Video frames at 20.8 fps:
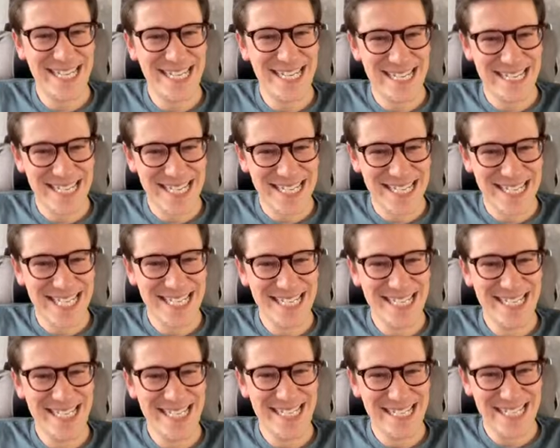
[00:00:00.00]

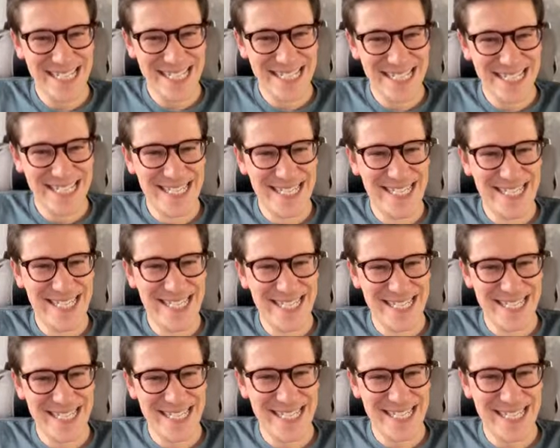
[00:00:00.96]

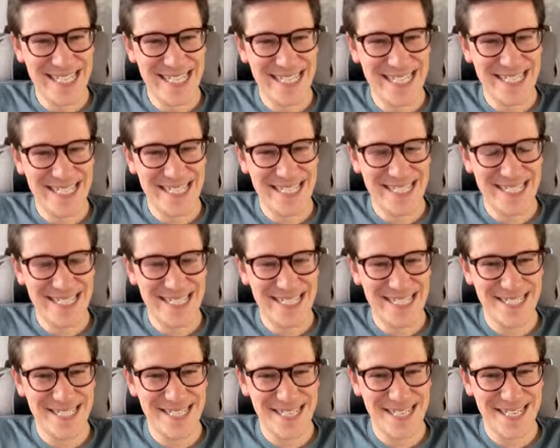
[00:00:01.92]

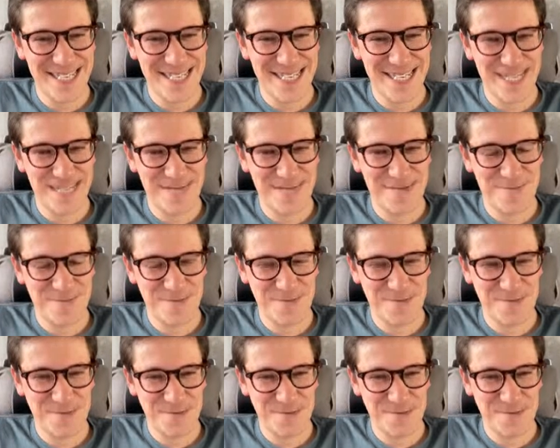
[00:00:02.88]
(not speaking)